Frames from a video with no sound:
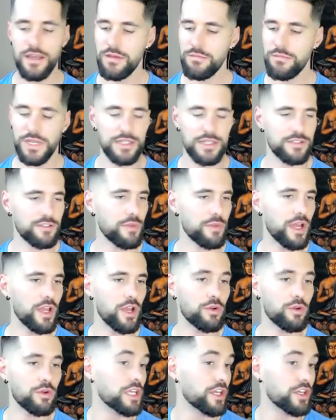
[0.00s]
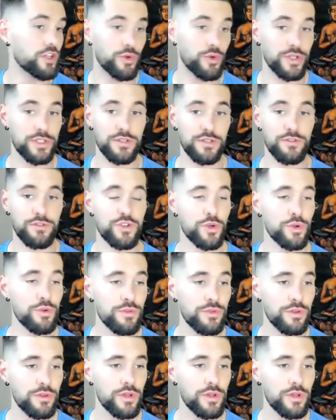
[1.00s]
because of my own ignorance of truth.